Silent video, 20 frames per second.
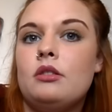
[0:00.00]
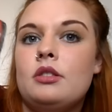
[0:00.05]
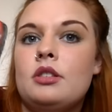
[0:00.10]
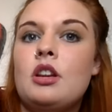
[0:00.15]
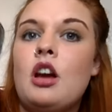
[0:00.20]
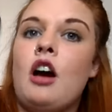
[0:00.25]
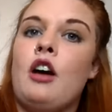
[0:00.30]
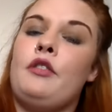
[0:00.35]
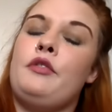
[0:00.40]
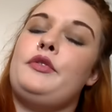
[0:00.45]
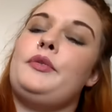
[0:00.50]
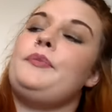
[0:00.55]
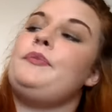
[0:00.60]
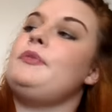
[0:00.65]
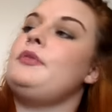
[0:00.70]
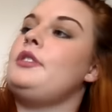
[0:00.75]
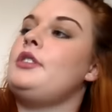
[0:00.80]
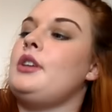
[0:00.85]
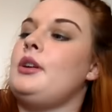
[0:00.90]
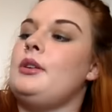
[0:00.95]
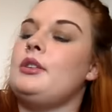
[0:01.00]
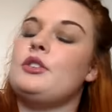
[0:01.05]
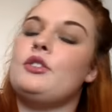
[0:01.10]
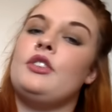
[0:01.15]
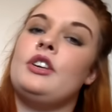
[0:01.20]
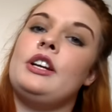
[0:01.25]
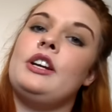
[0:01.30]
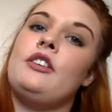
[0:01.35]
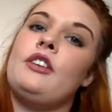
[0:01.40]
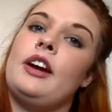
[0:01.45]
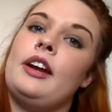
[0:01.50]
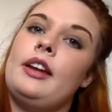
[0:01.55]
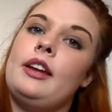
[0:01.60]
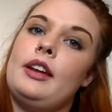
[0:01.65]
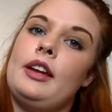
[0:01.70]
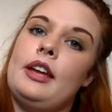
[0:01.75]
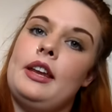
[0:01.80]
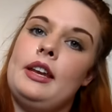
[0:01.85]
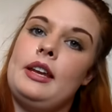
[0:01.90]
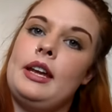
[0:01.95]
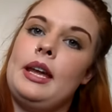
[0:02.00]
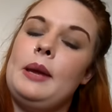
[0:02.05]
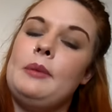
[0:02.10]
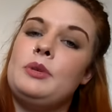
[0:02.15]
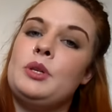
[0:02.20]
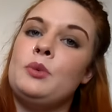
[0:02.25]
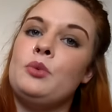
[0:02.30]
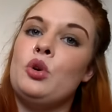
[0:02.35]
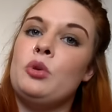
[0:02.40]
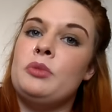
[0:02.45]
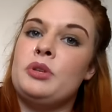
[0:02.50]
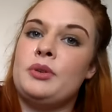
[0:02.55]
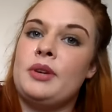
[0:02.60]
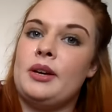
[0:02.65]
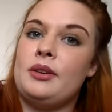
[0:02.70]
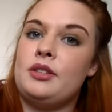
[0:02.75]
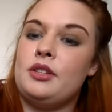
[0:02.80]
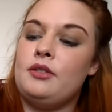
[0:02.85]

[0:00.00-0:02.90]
scarf. So it's really great, and it keeps you warm as well.